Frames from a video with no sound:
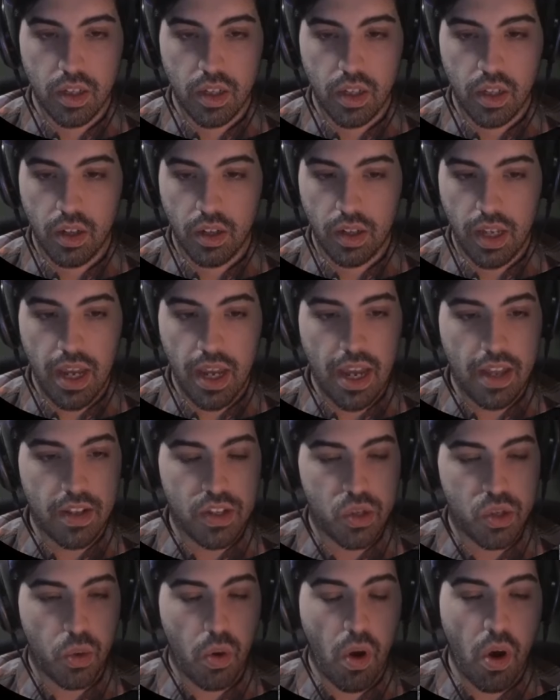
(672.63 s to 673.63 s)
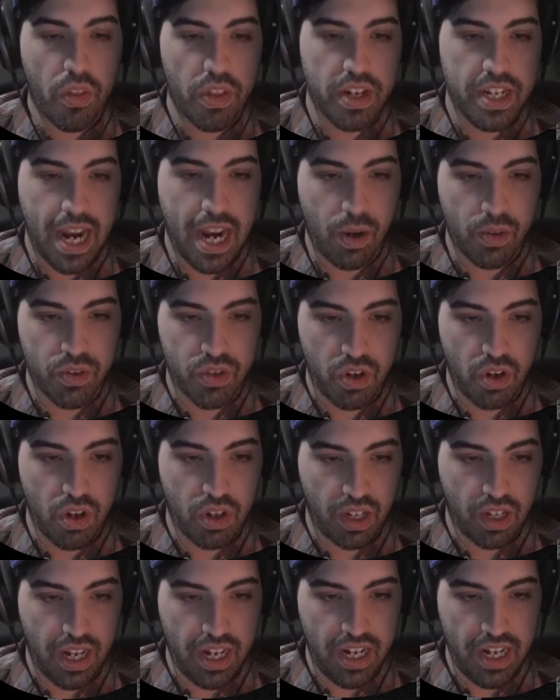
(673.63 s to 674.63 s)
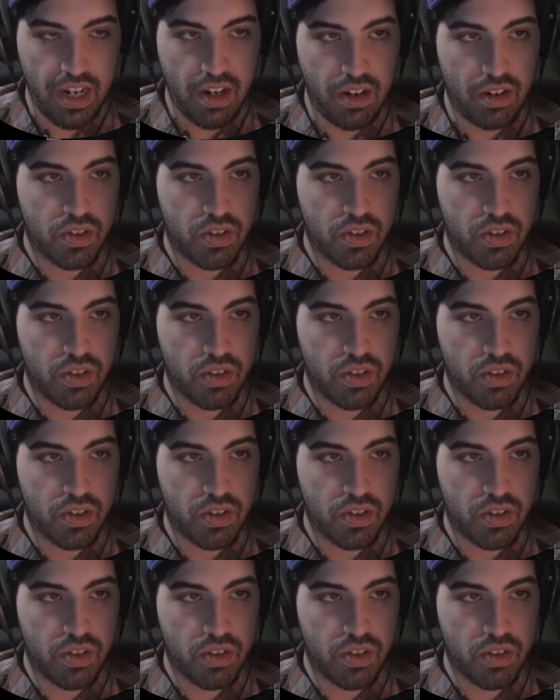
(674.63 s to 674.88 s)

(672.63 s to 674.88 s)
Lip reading: Okay, and so all the downs are all kind of here.